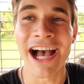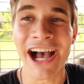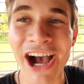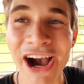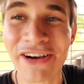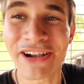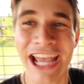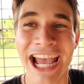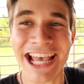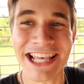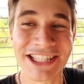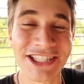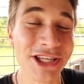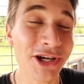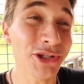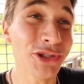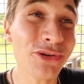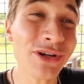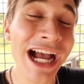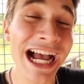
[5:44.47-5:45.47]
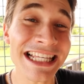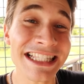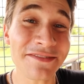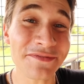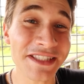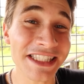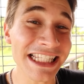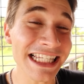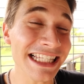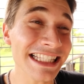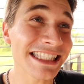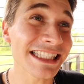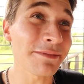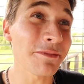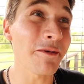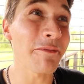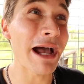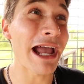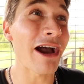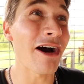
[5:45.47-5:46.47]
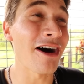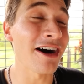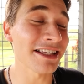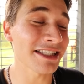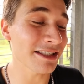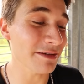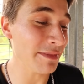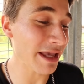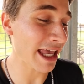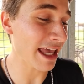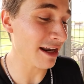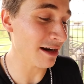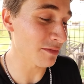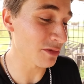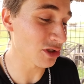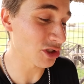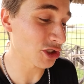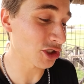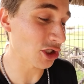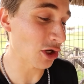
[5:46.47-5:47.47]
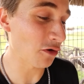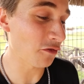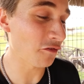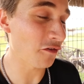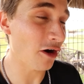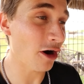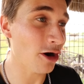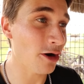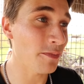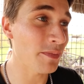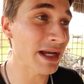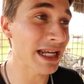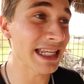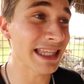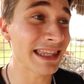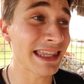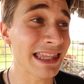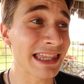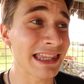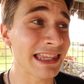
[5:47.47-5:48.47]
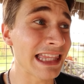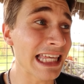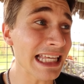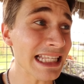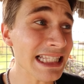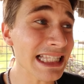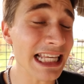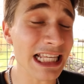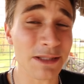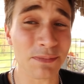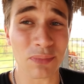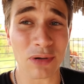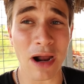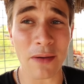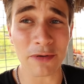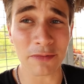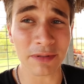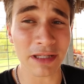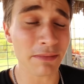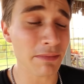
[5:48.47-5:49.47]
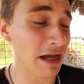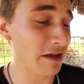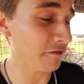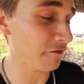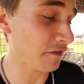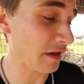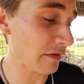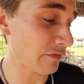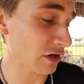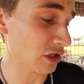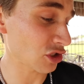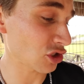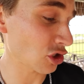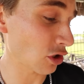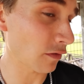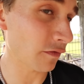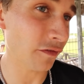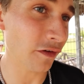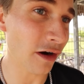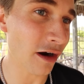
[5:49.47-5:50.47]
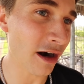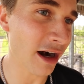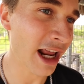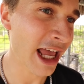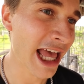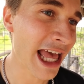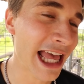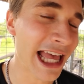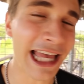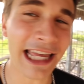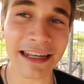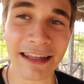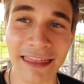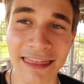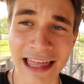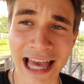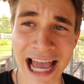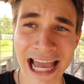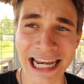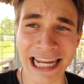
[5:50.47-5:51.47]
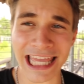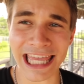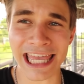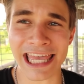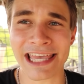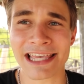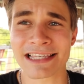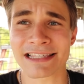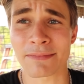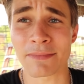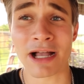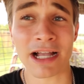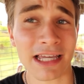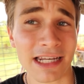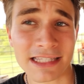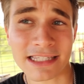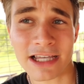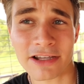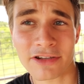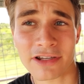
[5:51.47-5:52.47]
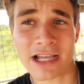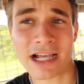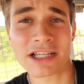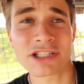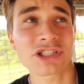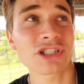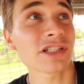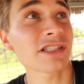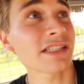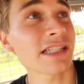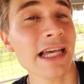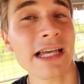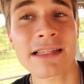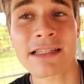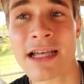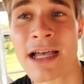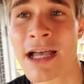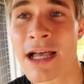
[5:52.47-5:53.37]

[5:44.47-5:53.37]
Okay, so you guys have seen some of my awesome animals so far, but this is probably my favorite so far, and that is, I'm not gonna tell you guys just yet,